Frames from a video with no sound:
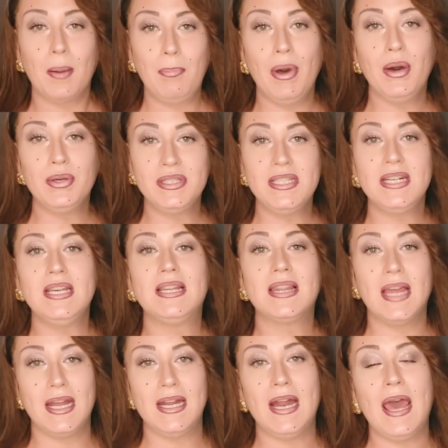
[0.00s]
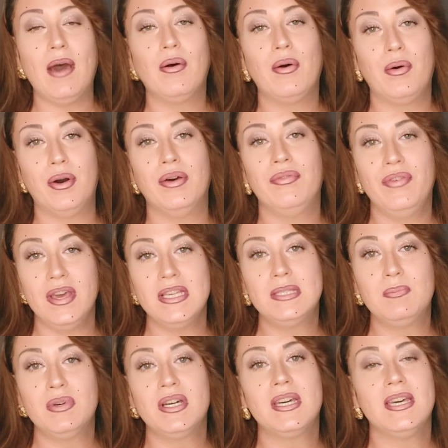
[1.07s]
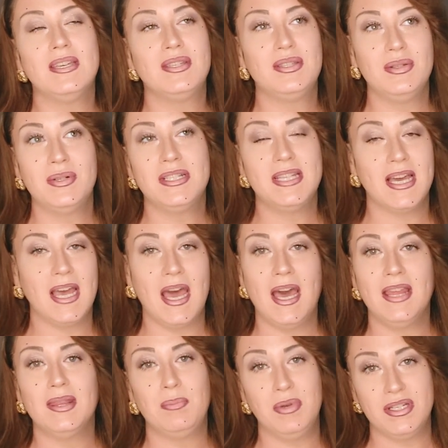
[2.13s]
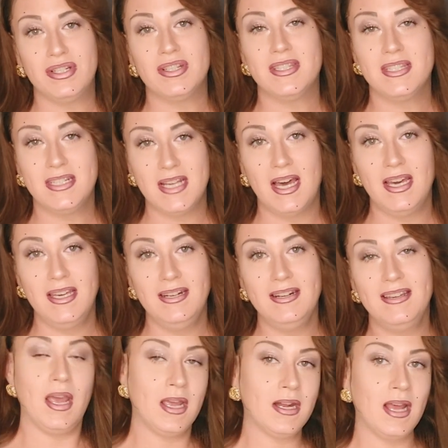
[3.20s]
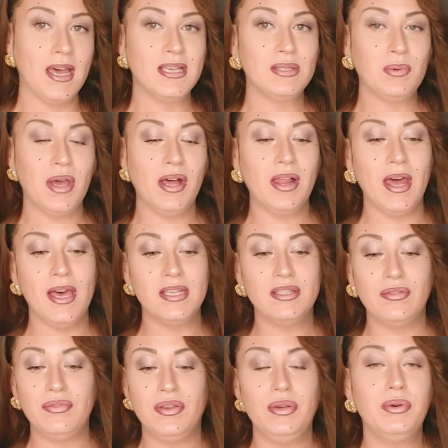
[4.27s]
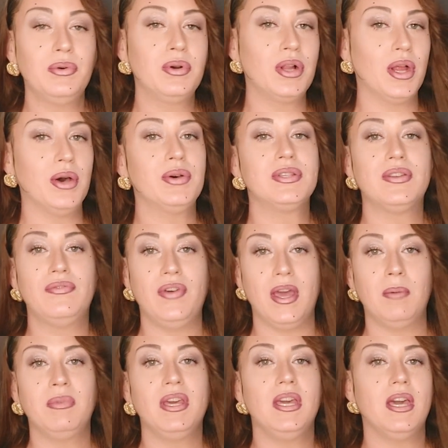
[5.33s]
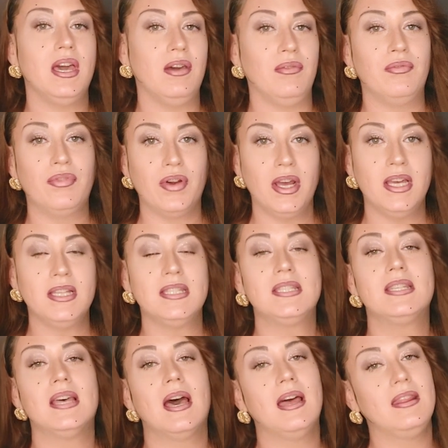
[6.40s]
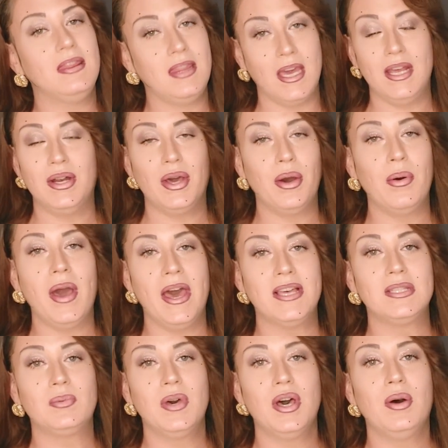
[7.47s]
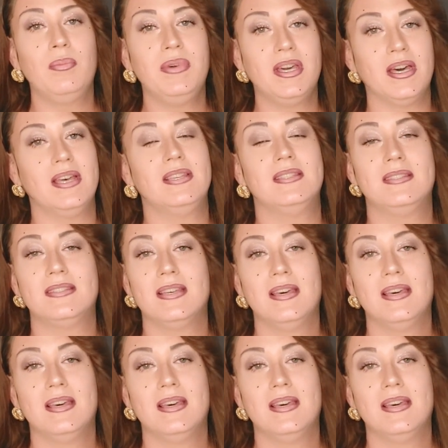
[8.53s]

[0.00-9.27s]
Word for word: posted and let it out on Facebook as soon as I got the pictures done. And as well as a few close family and friends, they know as well because